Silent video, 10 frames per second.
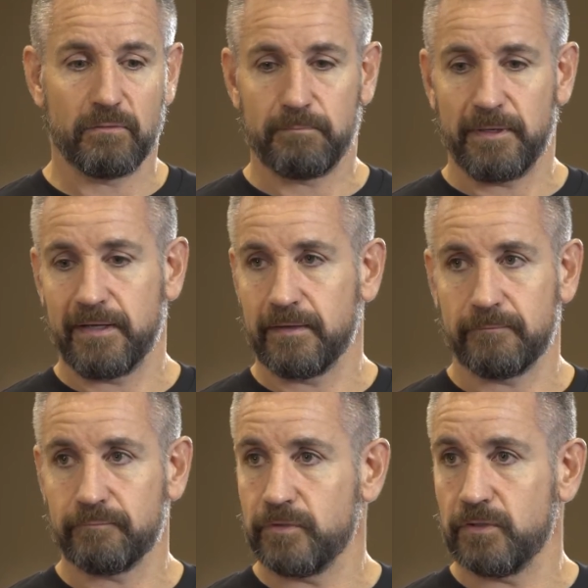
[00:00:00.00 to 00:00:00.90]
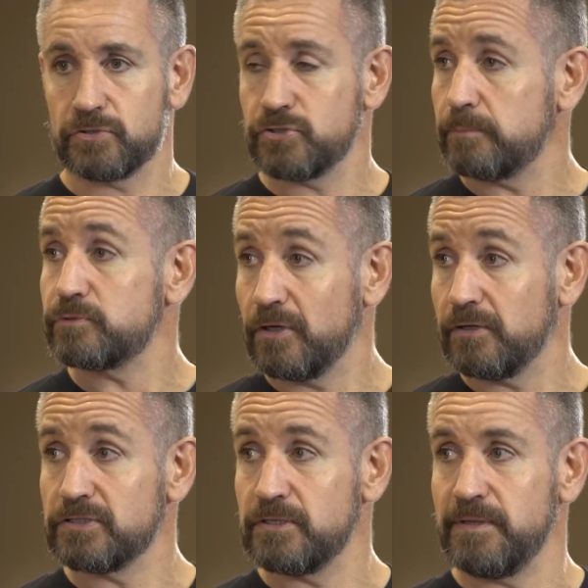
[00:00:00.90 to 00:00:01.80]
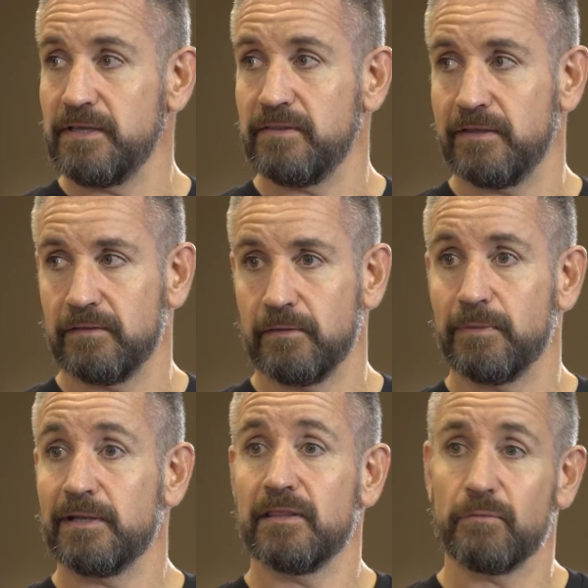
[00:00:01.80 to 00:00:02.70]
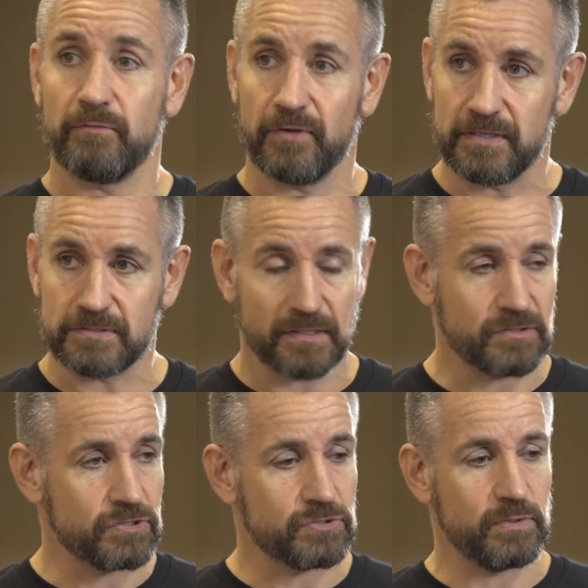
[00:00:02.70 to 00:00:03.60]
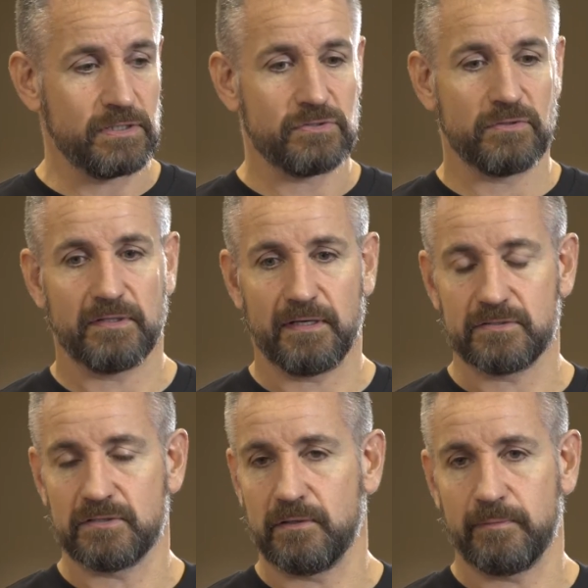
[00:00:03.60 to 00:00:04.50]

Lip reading: We're paying, you know, top dollar to be there, and the money that we raised, 122,000.